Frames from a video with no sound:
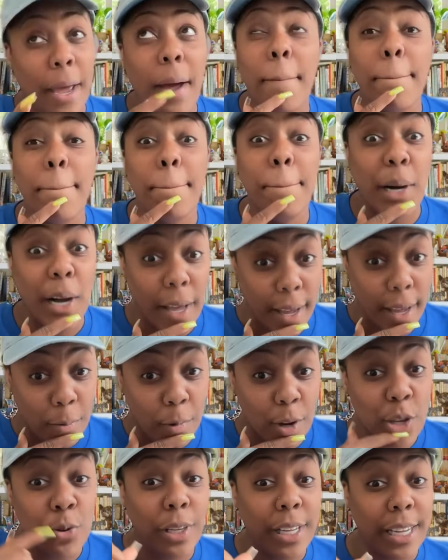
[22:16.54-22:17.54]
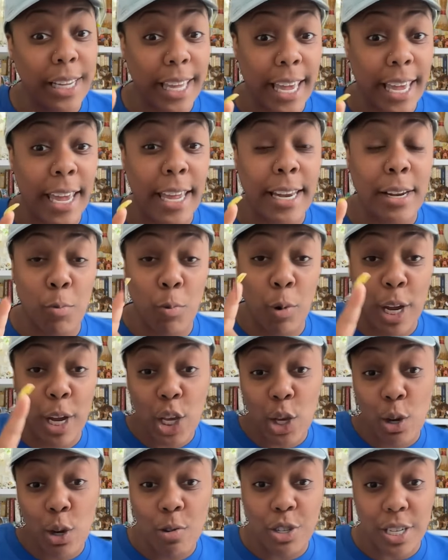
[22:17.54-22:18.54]
But when you look at what
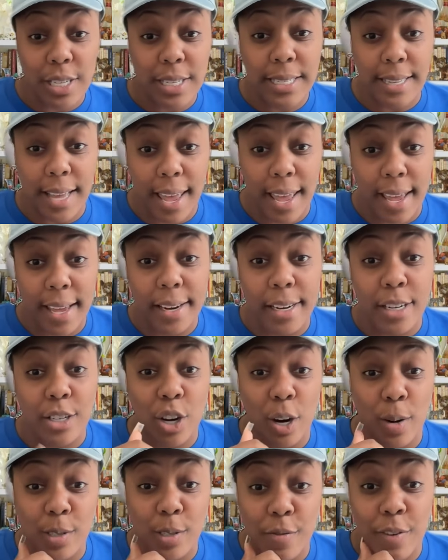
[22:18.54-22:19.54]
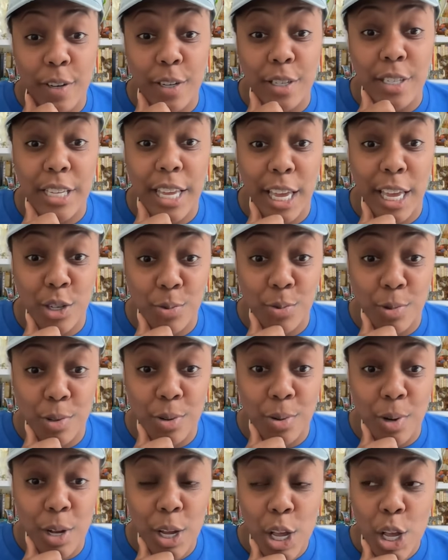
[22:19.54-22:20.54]
you just said in terms of their
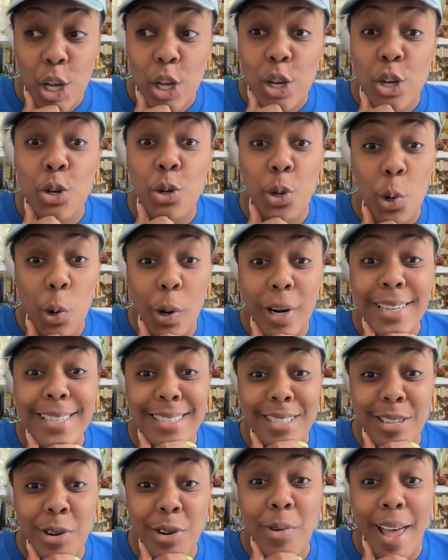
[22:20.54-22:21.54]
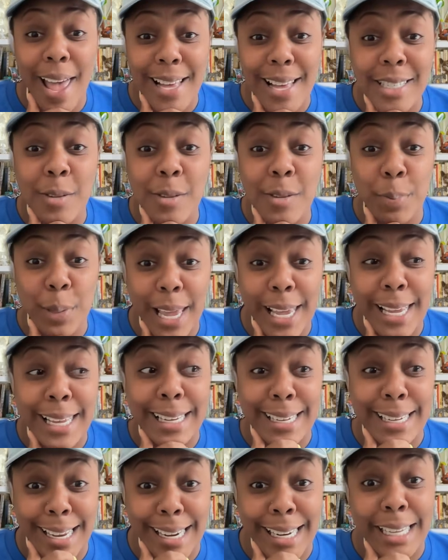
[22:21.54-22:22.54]
schedule, New York still has to play
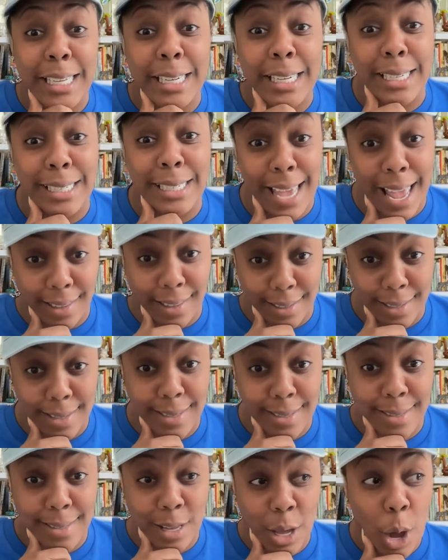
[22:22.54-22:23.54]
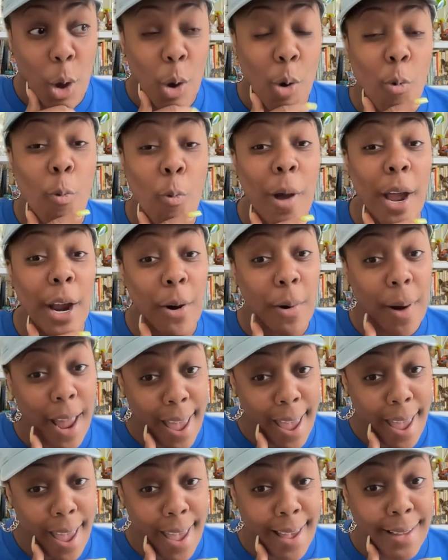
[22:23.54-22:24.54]
Connecticut and Dallas, mm-hmm.
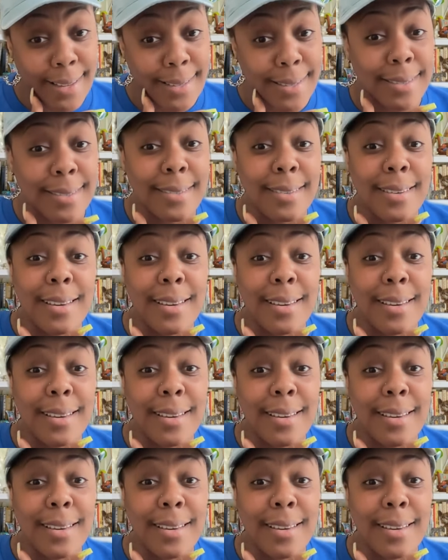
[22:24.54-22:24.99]
whereas